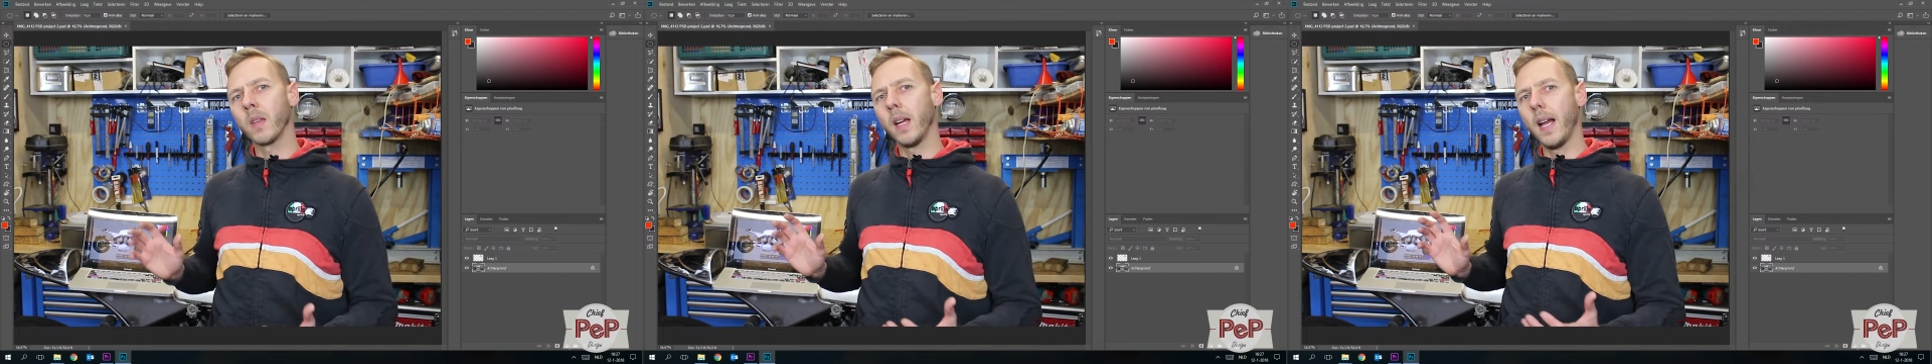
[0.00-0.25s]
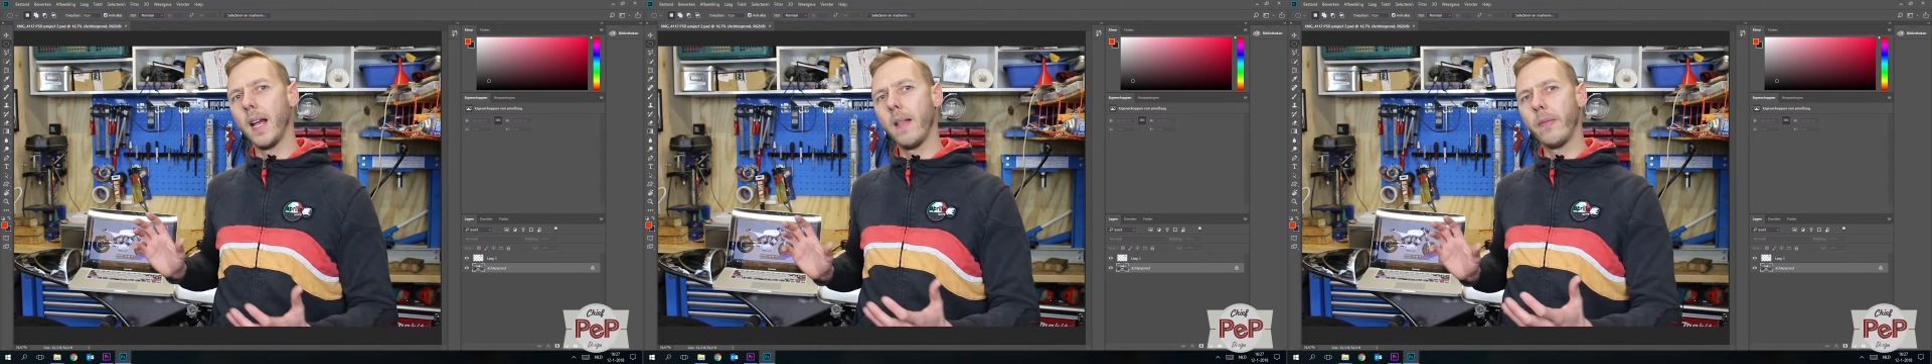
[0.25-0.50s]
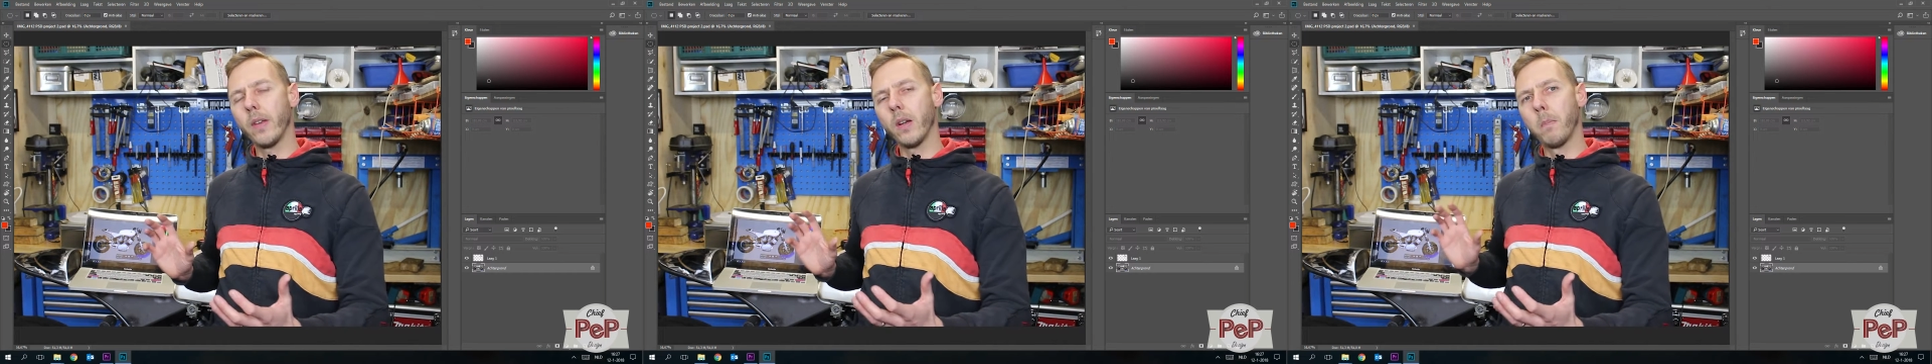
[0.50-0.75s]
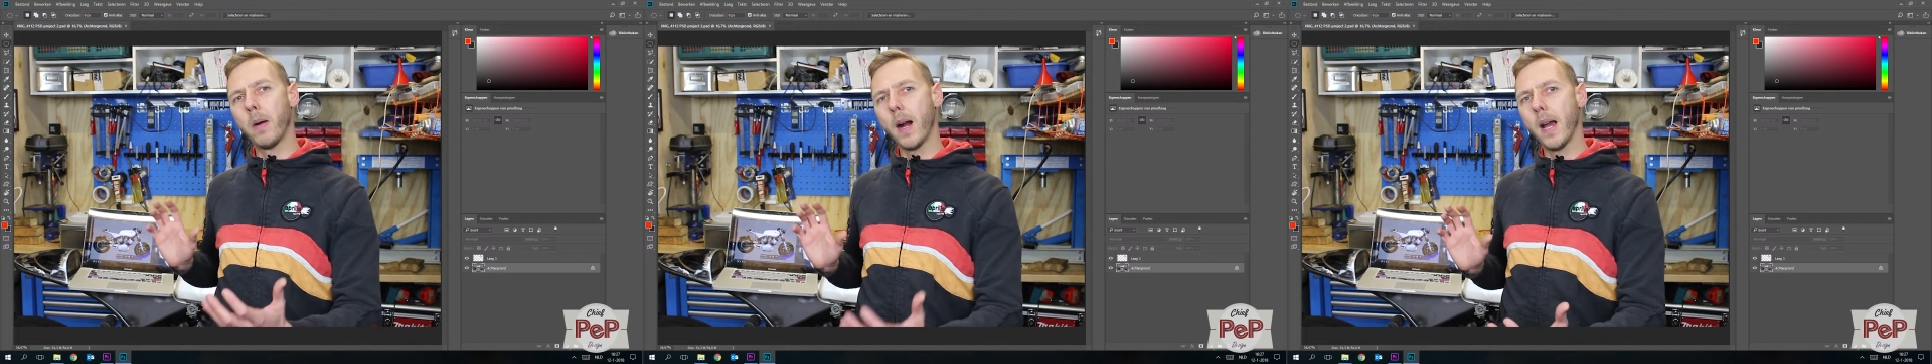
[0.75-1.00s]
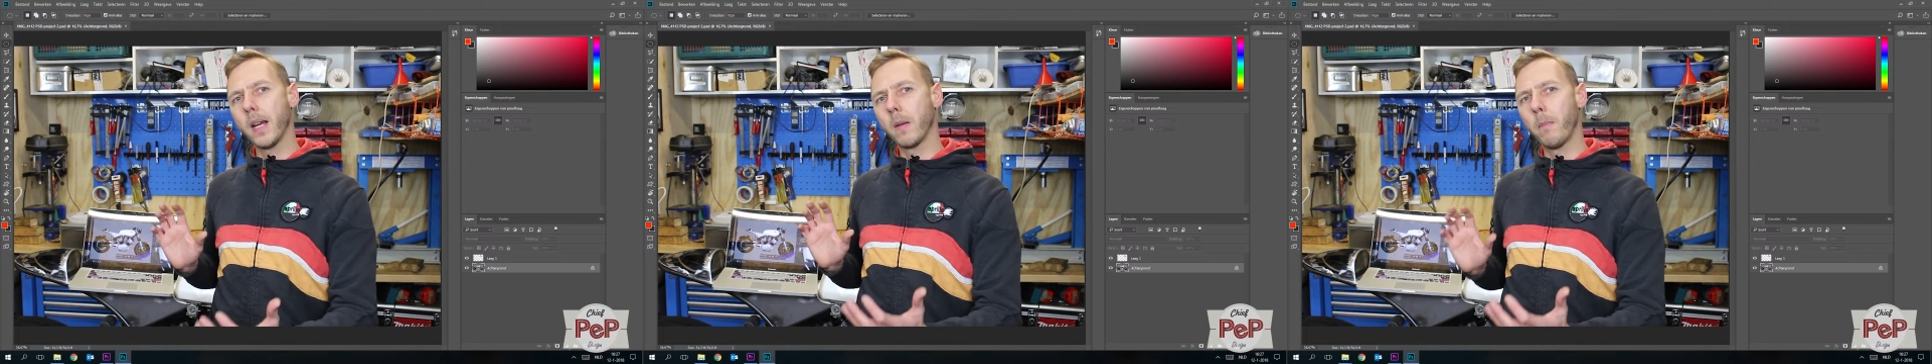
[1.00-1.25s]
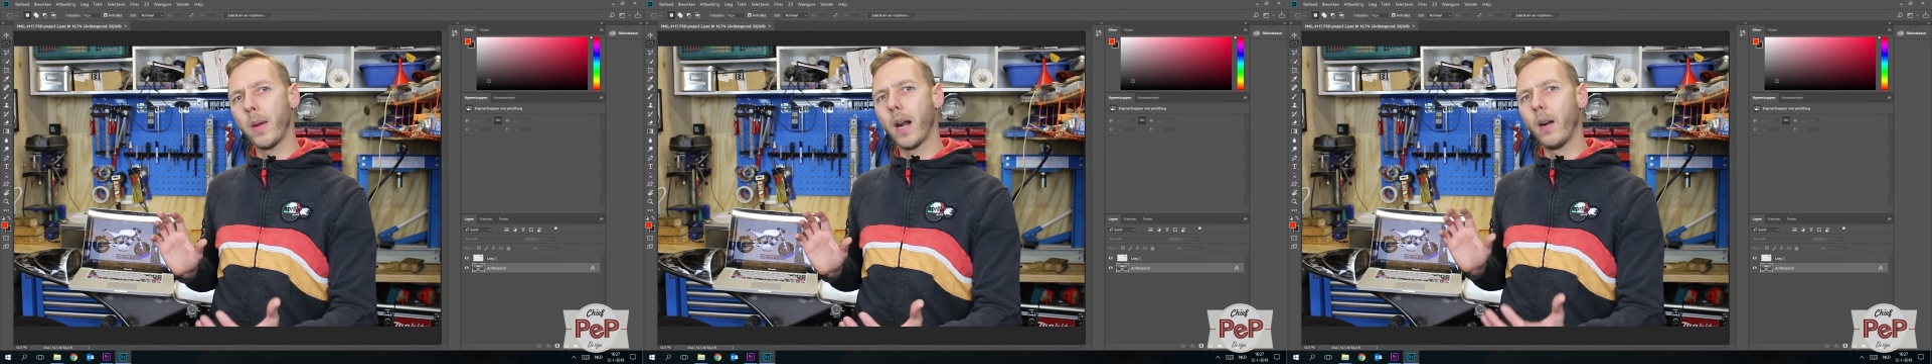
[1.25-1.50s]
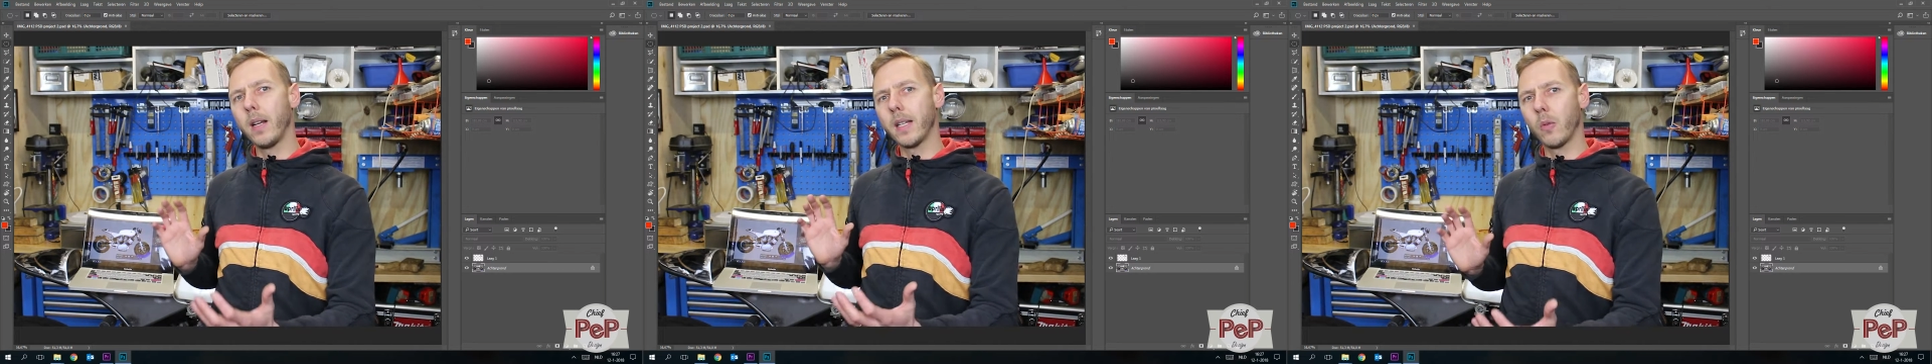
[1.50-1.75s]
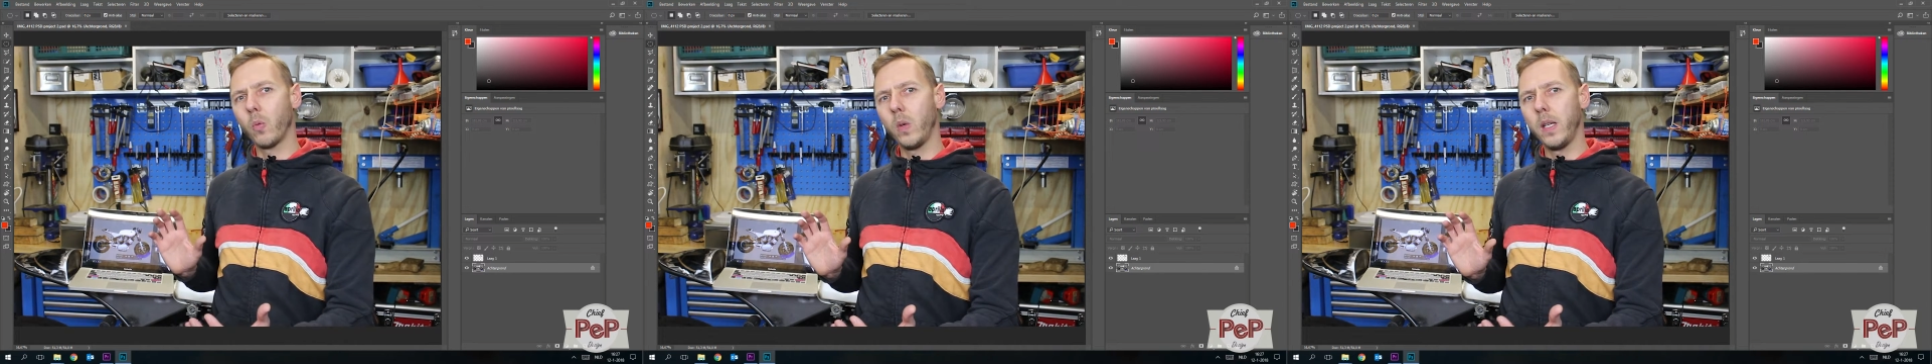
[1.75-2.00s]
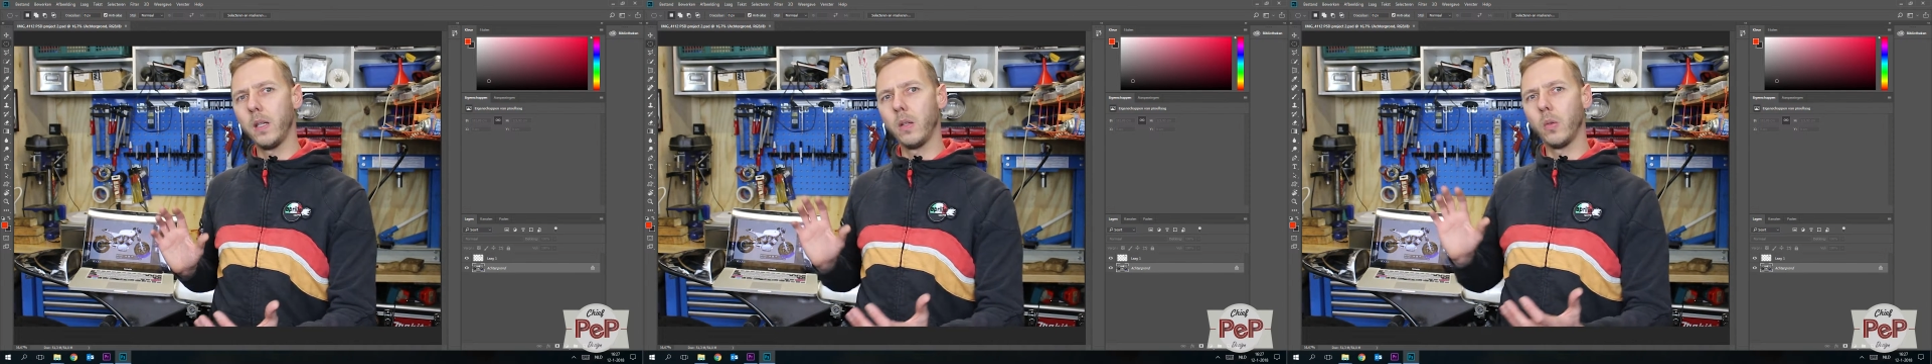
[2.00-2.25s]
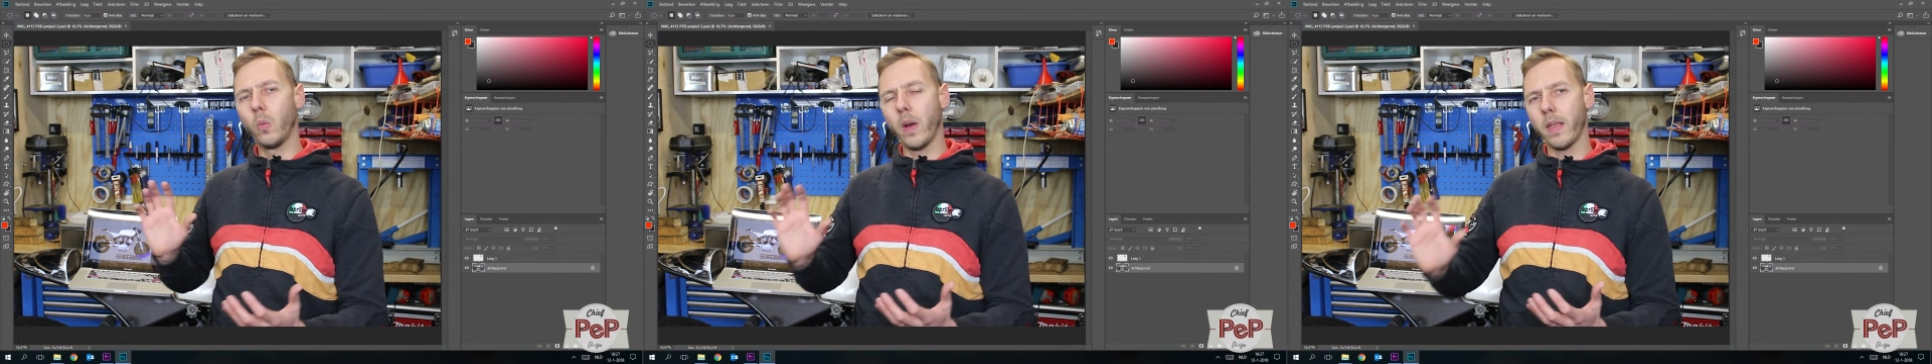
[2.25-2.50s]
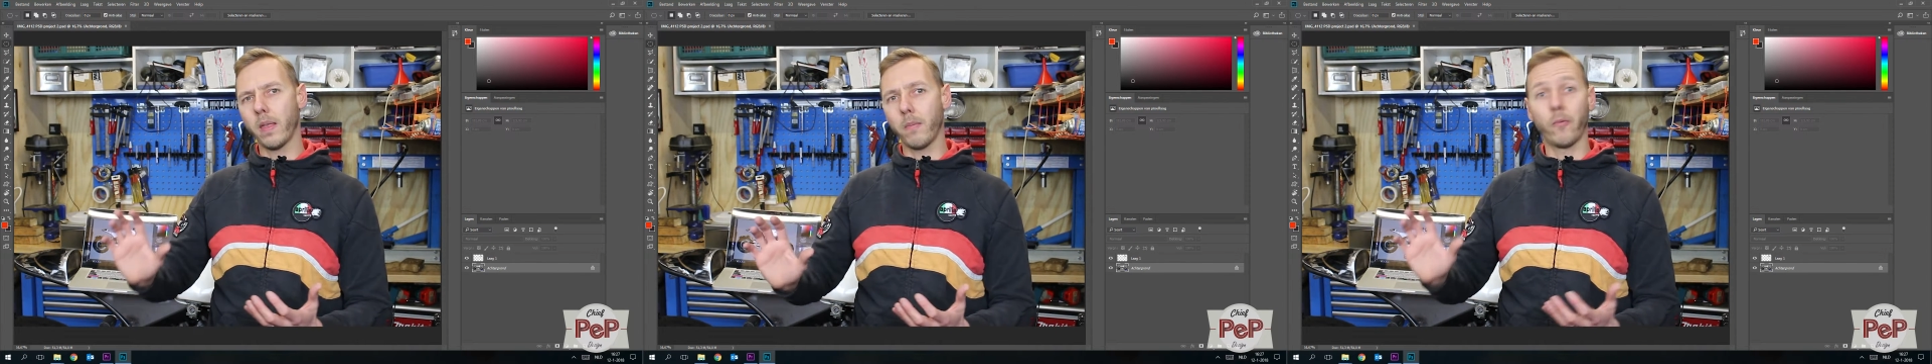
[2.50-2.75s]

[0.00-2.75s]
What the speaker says: And by comparing that wheel with,